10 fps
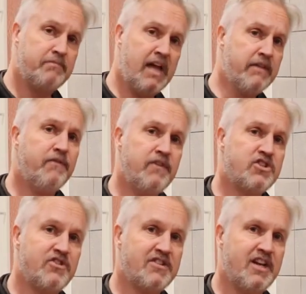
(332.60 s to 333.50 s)
The other
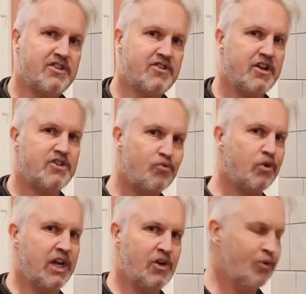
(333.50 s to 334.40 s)
feature this heater's got is
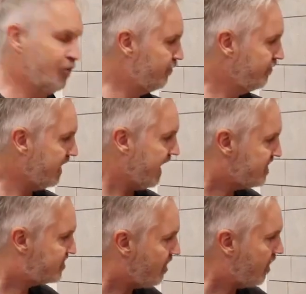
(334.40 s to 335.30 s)
really cool.
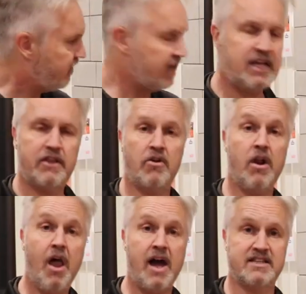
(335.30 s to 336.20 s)
Inside the heater there are
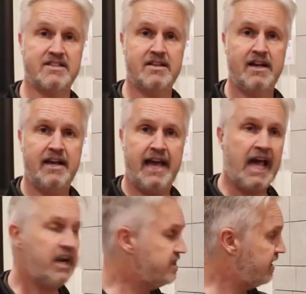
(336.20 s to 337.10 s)
lights.
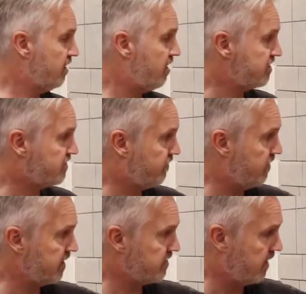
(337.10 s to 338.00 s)
LED lights
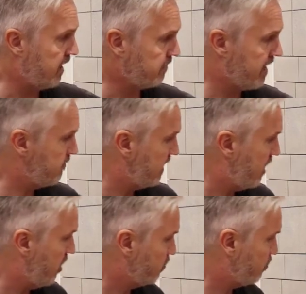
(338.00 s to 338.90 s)
come
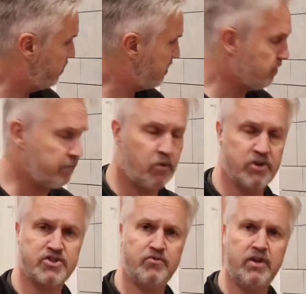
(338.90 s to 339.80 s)
down on 2 separate
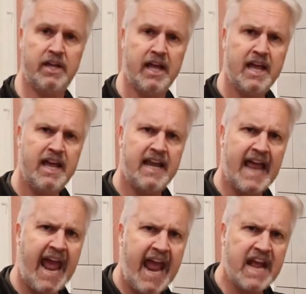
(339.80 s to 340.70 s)
points to really
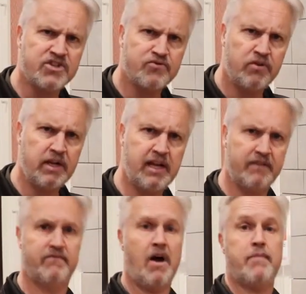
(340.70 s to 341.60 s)
enhance,
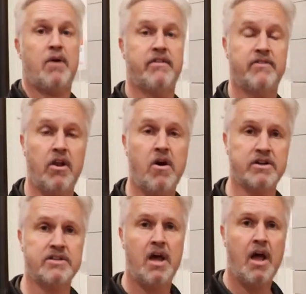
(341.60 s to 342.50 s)
really vibrate the
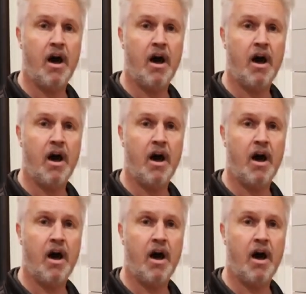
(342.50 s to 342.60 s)
logs.